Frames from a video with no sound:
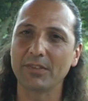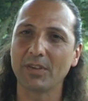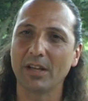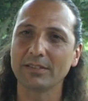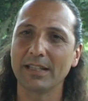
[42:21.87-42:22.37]

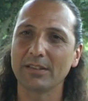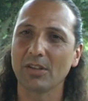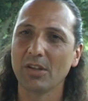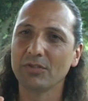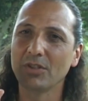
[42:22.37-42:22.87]
thought
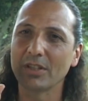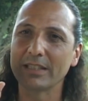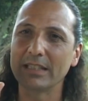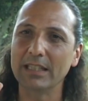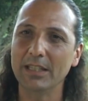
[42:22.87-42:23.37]
that the
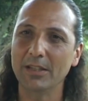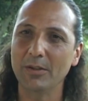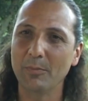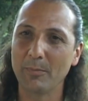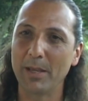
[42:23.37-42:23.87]

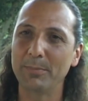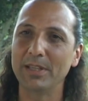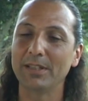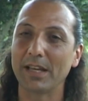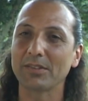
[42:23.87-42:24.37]
key may
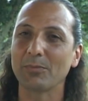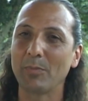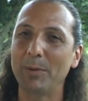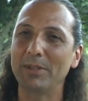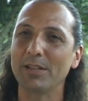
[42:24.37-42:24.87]
be that
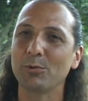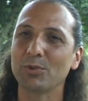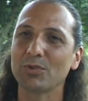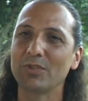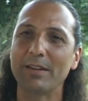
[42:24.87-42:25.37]
maybe there
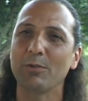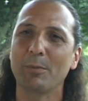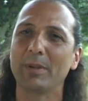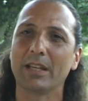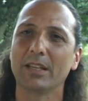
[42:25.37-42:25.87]
was never a
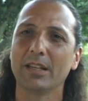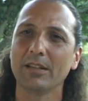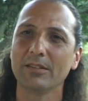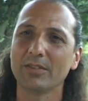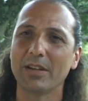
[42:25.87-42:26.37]

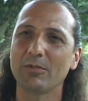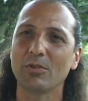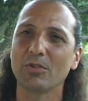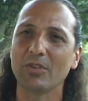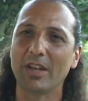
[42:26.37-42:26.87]
beginning,
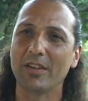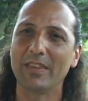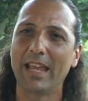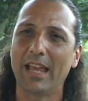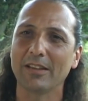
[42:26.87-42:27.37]
never
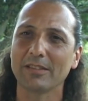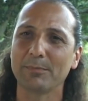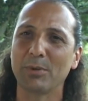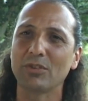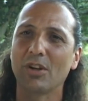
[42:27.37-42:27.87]
an
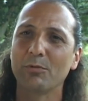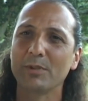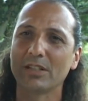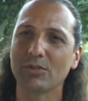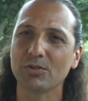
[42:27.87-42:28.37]
end, but a
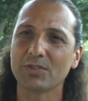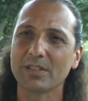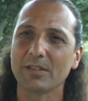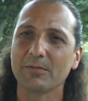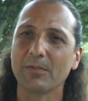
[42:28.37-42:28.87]

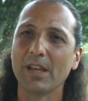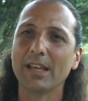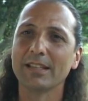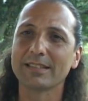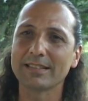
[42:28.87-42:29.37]
recursive
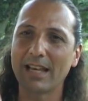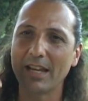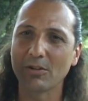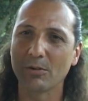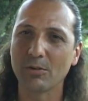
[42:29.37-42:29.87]

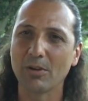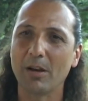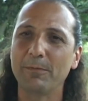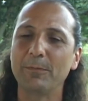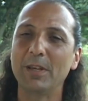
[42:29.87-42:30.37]
cycle
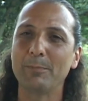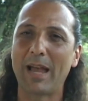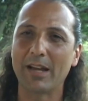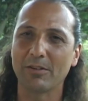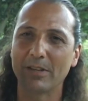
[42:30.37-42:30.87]
of
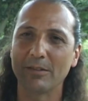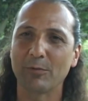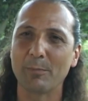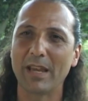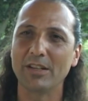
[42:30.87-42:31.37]
feedback of
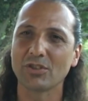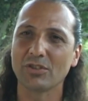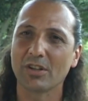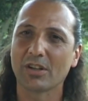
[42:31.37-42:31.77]
information,